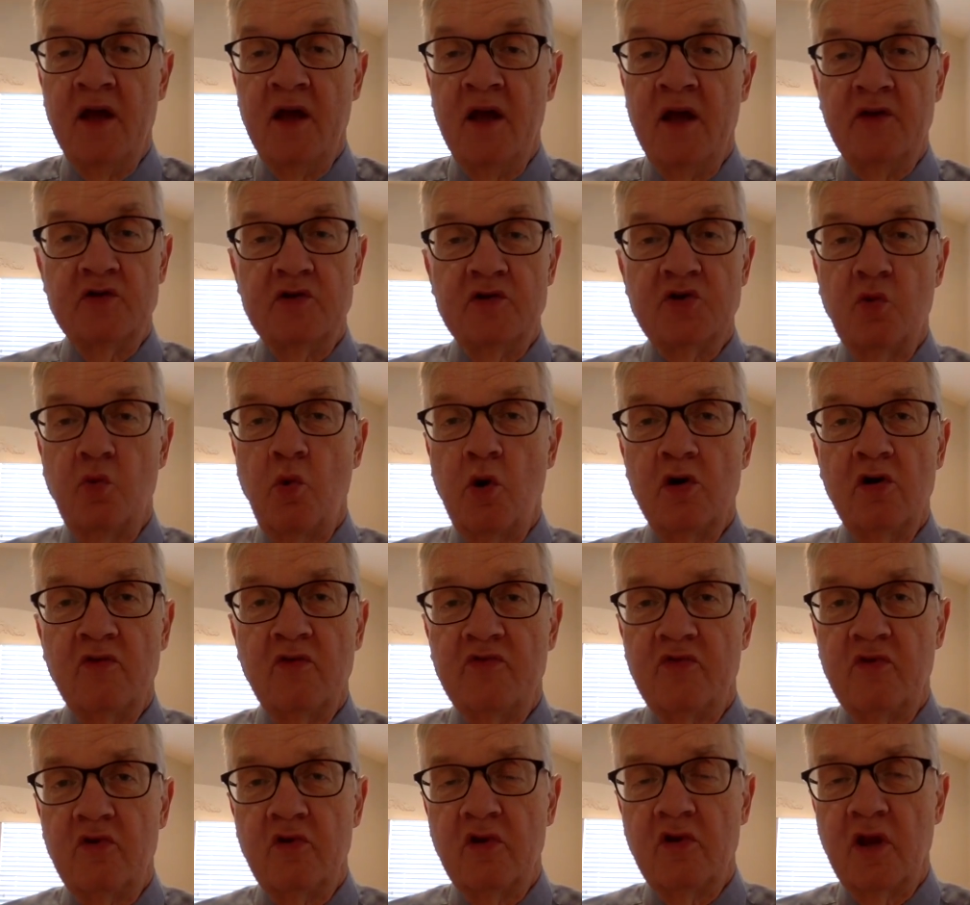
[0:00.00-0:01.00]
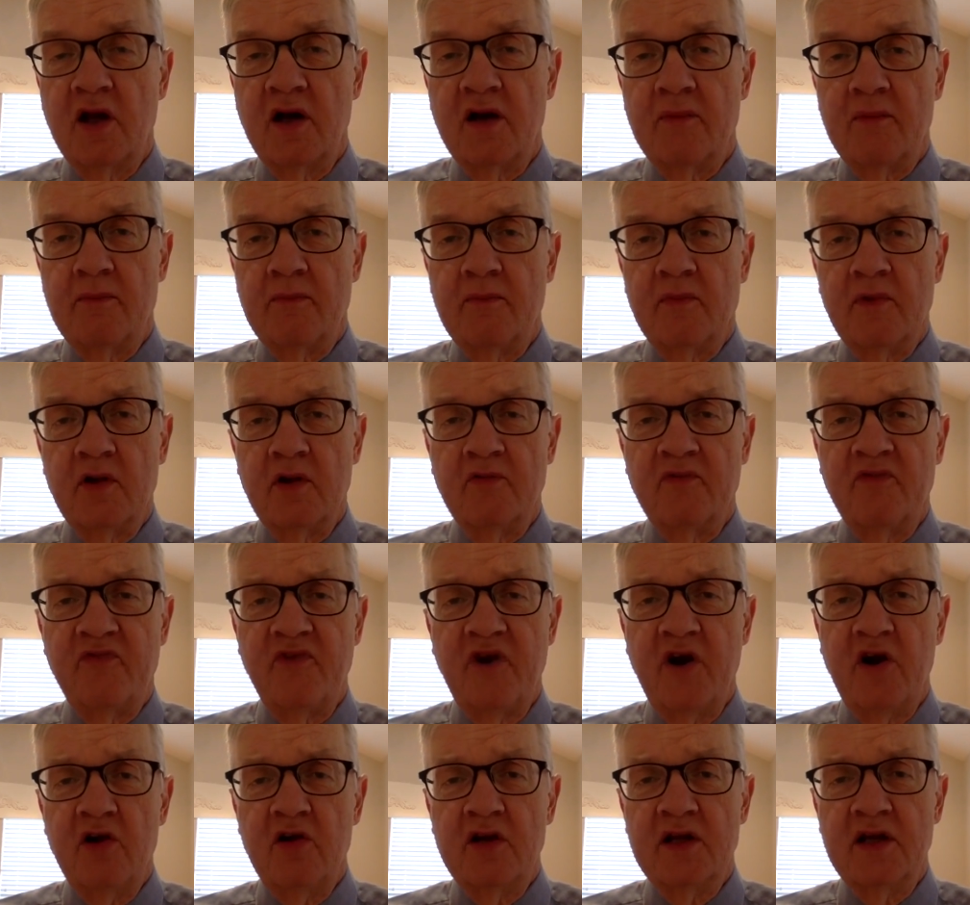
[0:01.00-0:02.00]
There's a wonderful,
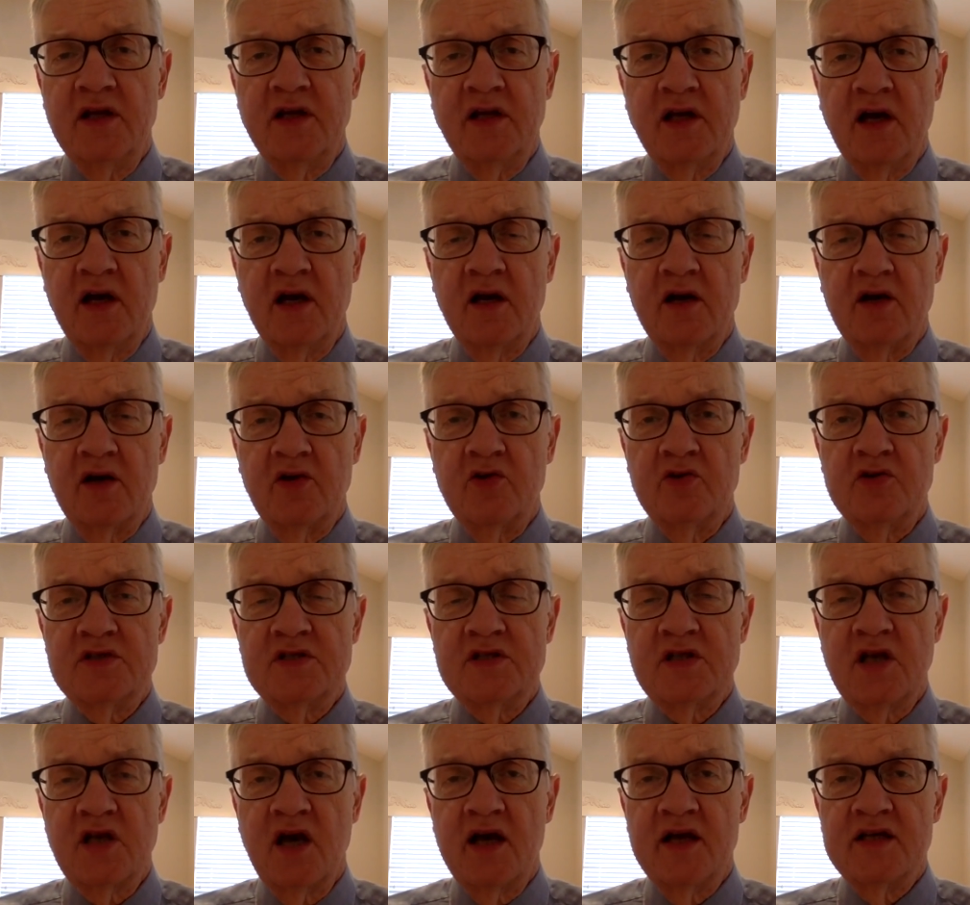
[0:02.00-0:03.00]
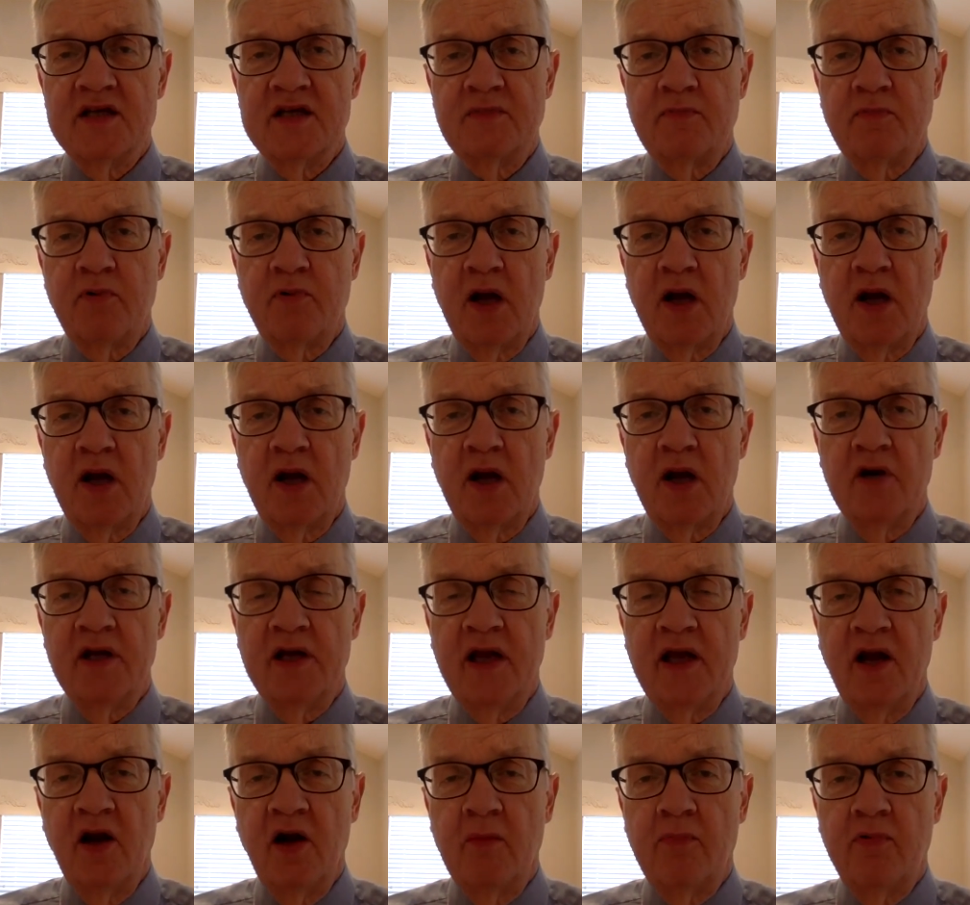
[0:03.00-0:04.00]
fairly good-sized primary
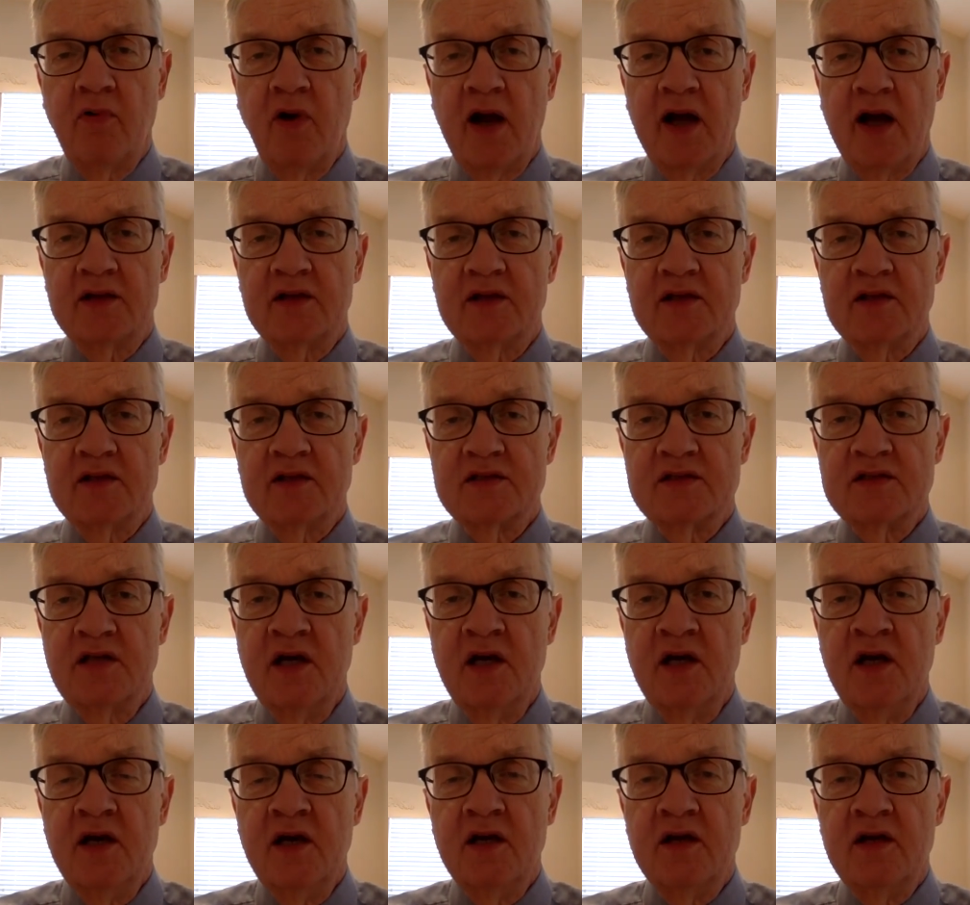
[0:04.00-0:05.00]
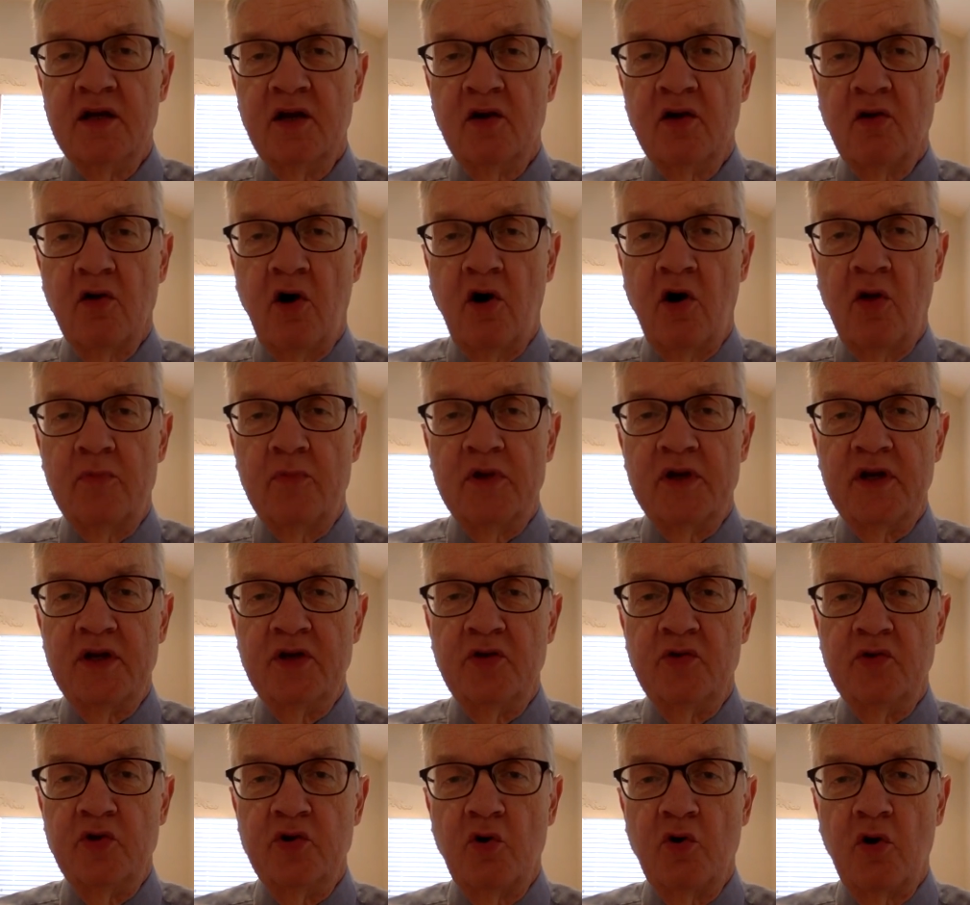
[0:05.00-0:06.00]
care practice near Albany,
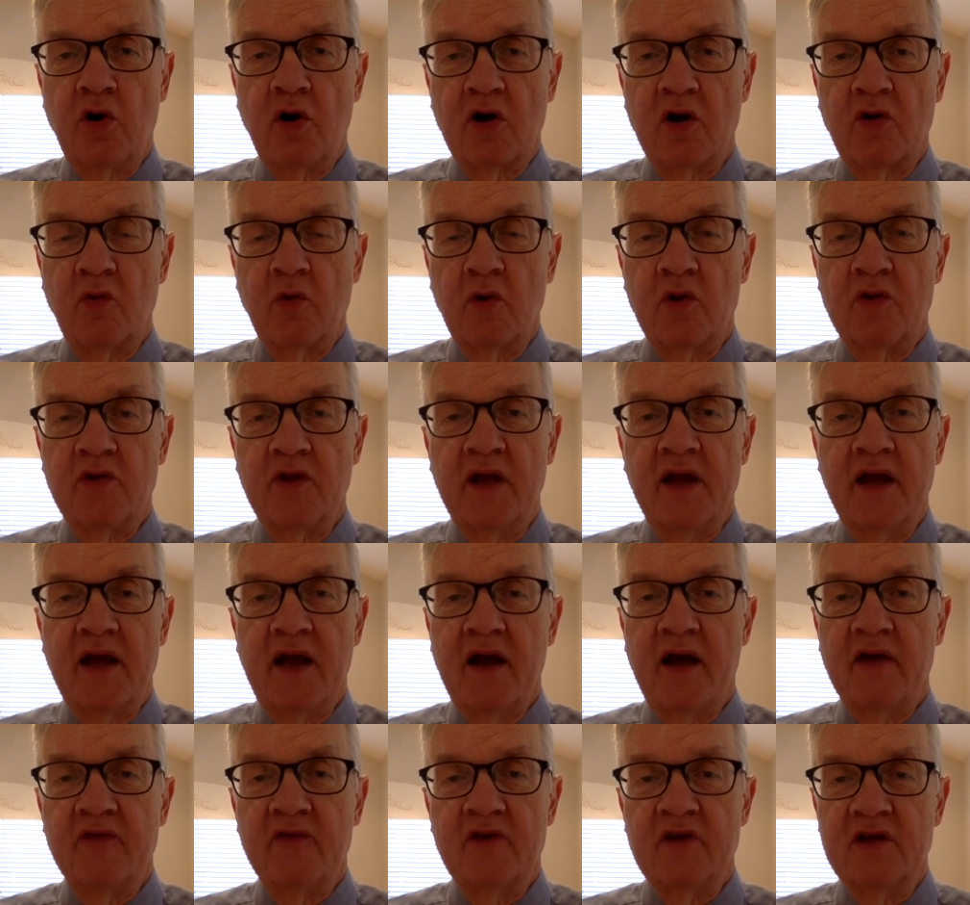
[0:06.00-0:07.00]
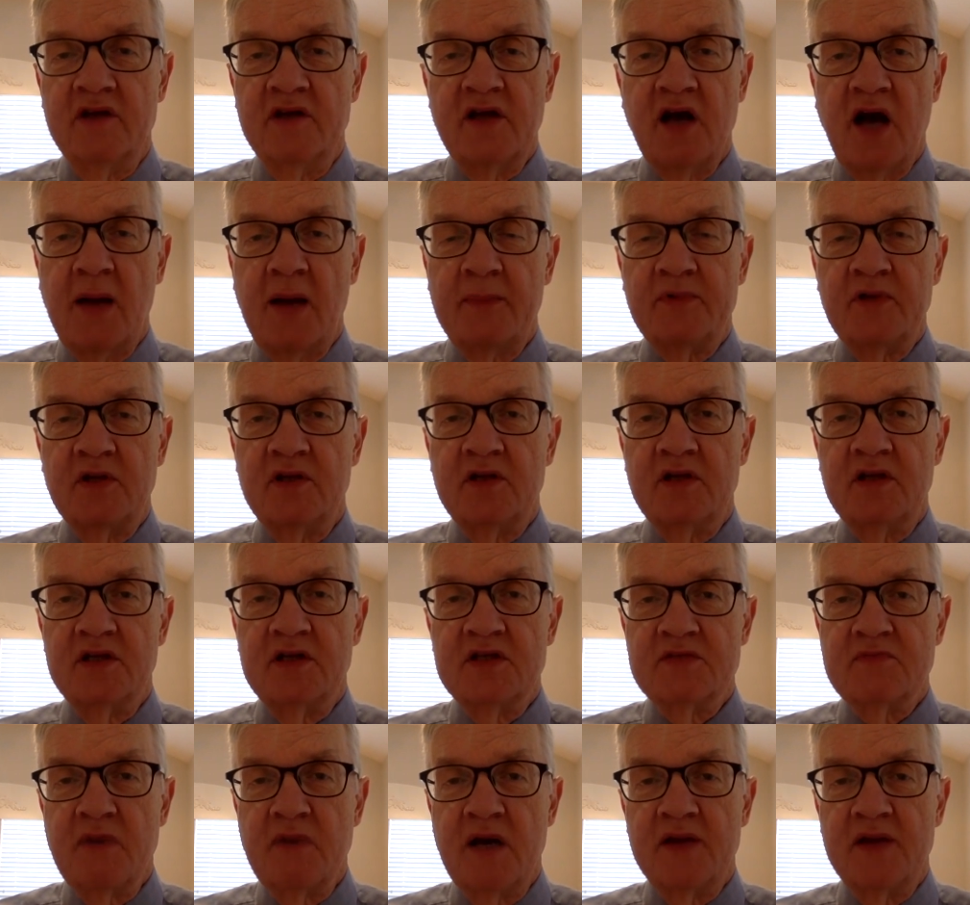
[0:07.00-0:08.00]
New York, where they have adopted
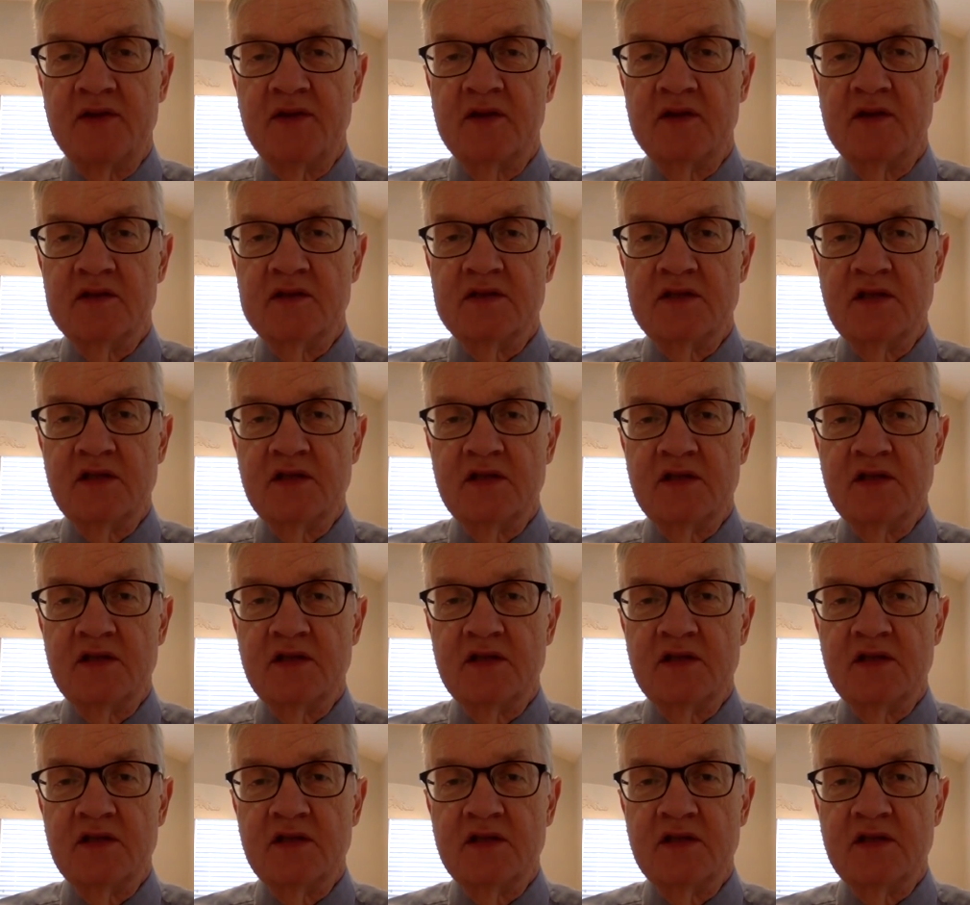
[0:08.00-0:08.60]
these methods